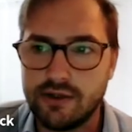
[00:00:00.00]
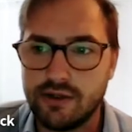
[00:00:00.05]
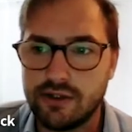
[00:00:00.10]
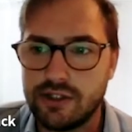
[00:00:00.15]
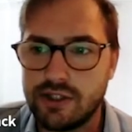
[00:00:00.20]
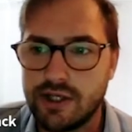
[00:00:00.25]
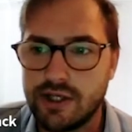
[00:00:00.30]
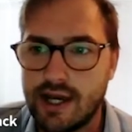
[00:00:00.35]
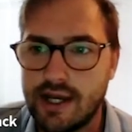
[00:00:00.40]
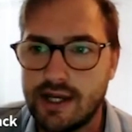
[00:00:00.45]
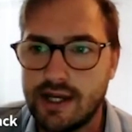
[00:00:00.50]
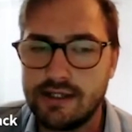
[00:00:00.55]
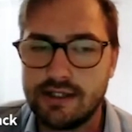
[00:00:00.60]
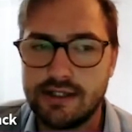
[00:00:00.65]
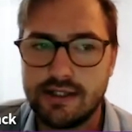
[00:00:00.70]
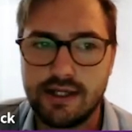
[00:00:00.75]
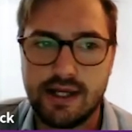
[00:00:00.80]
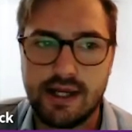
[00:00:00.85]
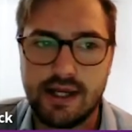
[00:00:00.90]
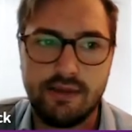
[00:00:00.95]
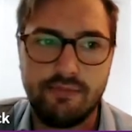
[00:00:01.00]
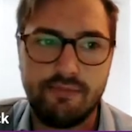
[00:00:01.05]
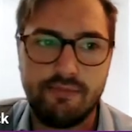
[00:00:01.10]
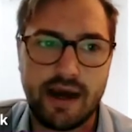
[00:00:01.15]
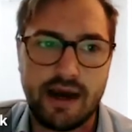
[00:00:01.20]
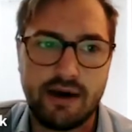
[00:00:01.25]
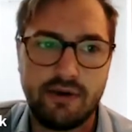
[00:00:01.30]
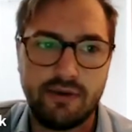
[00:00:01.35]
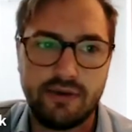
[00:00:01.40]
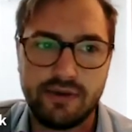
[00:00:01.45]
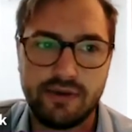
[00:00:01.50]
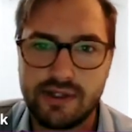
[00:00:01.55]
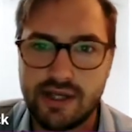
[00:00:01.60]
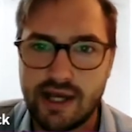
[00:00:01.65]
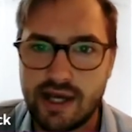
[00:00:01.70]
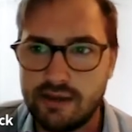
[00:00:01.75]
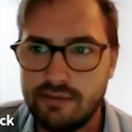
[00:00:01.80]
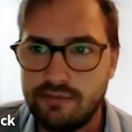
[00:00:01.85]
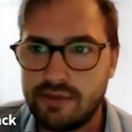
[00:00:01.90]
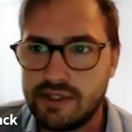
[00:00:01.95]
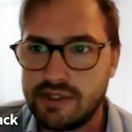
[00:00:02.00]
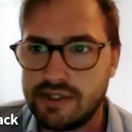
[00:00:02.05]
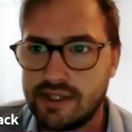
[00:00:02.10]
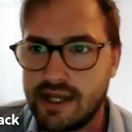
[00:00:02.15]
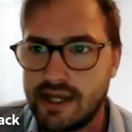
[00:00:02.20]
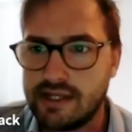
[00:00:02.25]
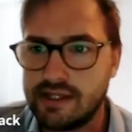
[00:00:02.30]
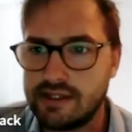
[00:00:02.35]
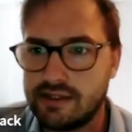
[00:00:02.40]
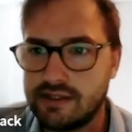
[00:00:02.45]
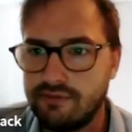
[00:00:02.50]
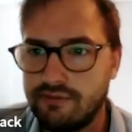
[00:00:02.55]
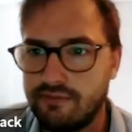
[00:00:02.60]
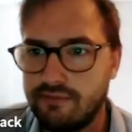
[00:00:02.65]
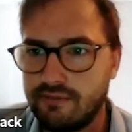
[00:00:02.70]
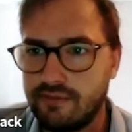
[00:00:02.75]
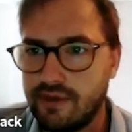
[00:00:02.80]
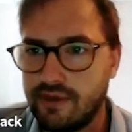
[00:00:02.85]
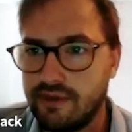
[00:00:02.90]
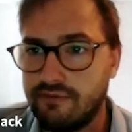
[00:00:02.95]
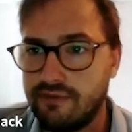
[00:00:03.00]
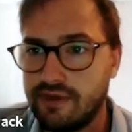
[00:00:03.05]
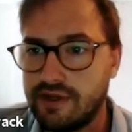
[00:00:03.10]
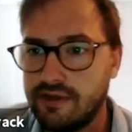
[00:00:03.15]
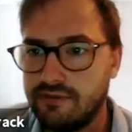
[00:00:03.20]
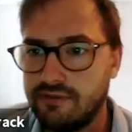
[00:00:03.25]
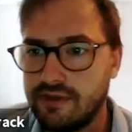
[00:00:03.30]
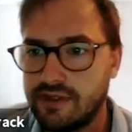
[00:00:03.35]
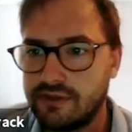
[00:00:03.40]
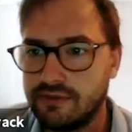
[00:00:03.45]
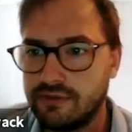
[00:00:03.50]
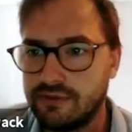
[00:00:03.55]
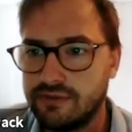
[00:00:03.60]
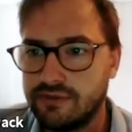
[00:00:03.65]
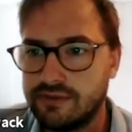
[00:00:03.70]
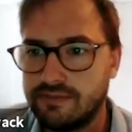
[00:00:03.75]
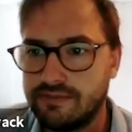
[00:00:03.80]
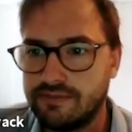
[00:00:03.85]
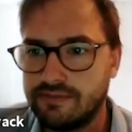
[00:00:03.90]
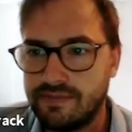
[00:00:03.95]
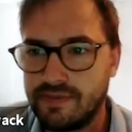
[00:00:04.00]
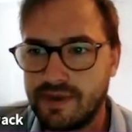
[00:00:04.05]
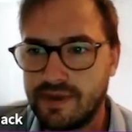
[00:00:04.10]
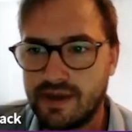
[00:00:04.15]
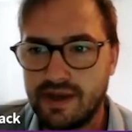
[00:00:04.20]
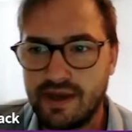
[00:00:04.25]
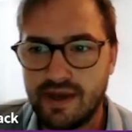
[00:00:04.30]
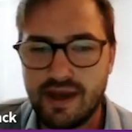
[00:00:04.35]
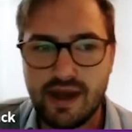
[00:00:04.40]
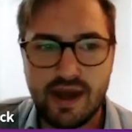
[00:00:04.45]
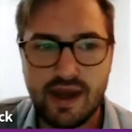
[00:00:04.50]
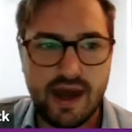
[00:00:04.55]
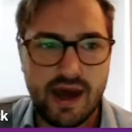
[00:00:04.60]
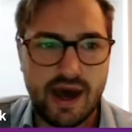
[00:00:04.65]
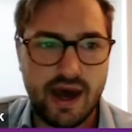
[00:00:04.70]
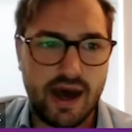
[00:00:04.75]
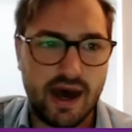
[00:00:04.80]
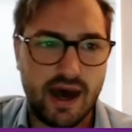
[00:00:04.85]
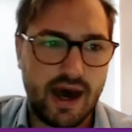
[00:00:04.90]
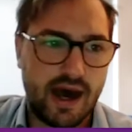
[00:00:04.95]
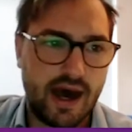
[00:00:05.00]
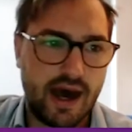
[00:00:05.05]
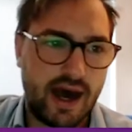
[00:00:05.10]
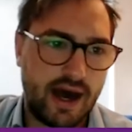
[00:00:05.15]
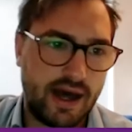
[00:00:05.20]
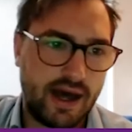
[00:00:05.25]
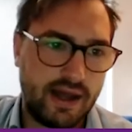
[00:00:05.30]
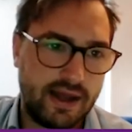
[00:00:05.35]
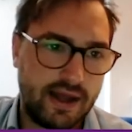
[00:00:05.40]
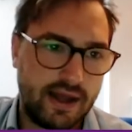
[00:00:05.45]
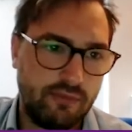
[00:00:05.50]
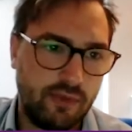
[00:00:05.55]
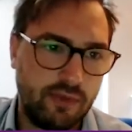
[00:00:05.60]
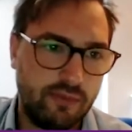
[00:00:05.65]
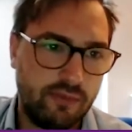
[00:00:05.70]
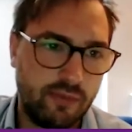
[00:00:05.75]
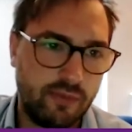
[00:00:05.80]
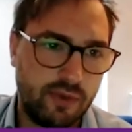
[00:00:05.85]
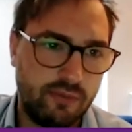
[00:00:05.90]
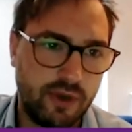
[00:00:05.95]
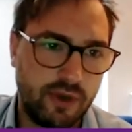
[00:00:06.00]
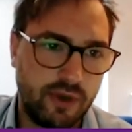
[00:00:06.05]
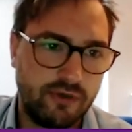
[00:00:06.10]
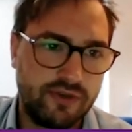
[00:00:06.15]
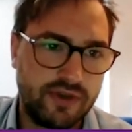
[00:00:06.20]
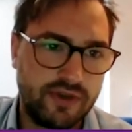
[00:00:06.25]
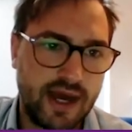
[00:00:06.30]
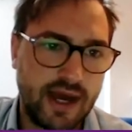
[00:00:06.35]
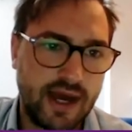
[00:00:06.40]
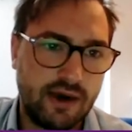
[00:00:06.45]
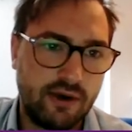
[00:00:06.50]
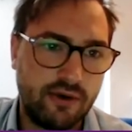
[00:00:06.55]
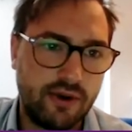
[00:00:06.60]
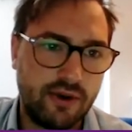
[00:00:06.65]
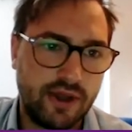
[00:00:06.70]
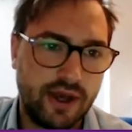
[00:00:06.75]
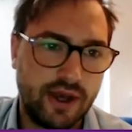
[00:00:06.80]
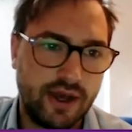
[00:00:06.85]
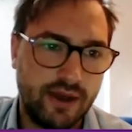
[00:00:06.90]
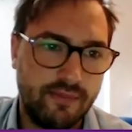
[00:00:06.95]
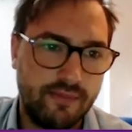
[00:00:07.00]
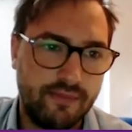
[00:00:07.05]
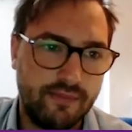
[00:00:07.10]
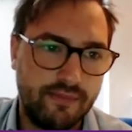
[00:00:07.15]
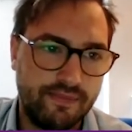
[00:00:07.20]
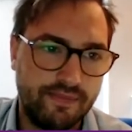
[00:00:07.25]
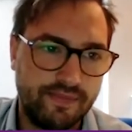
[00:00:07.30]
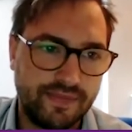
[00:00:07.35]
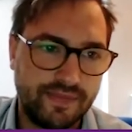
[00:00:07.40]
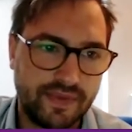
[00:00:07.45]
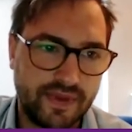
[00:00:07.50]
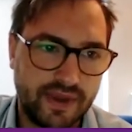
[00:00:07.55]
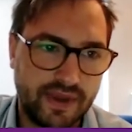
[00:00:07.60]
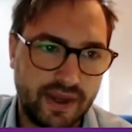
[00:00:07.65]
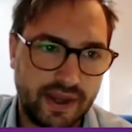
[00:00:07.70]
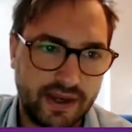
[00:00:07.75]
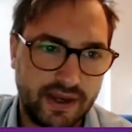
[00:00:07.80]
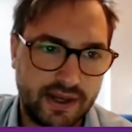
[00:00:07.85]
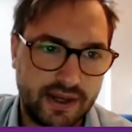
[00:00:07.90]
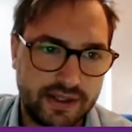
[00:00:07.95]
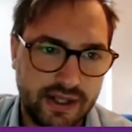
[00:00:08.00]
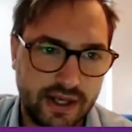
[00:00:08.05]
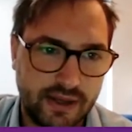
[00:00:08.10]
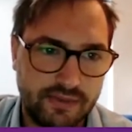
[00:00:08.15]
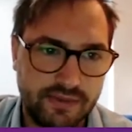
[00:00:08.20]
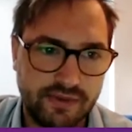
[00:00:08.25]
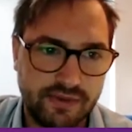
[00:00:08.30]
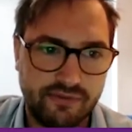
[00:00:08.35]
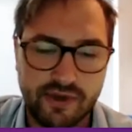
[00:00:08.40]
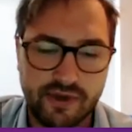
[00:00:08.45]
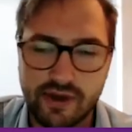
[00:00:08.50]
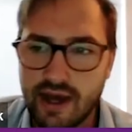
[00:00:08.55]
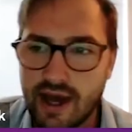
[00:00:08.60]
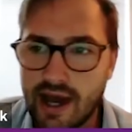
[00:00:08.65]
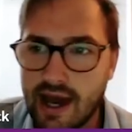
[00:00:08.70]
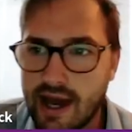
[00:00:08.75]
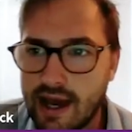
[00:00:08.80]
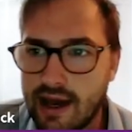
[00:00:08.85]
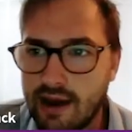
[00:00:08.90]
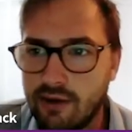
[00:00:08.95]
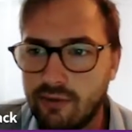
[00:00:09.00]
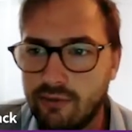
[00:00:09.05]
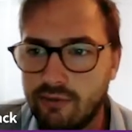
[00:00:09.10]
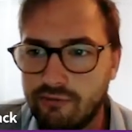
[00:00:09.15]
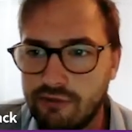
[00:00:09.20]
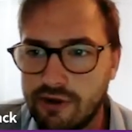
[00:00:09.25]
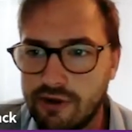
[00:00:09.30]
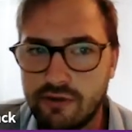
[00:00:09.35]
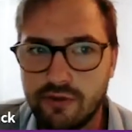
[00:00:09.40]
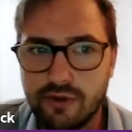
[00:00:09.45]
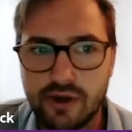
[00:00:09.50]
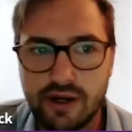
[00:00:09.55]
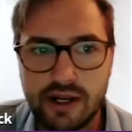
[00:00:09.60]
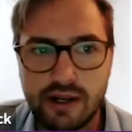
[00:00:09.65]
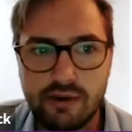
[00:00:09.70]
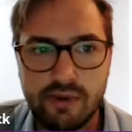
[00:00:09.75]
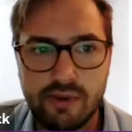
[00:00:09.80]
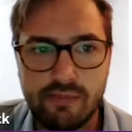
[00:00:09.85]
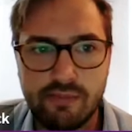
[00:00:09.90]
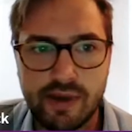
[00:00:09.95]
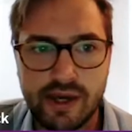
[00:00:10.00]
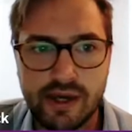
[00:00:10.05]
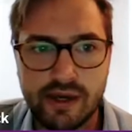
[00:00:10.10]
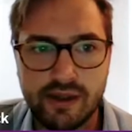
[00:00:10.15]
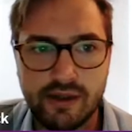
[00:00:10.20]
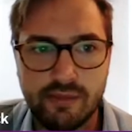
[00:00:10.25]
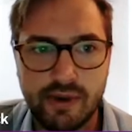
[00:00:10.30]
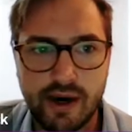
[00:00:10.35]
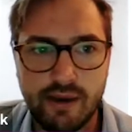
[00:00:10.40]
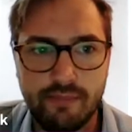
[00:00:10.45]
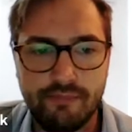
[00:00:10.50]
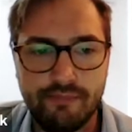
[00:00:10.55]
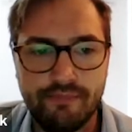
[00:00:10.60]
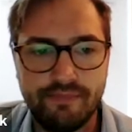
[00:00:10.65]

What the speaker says: or changed in about 10% of individuals. And then we move down in terms of how frequently we pick them up.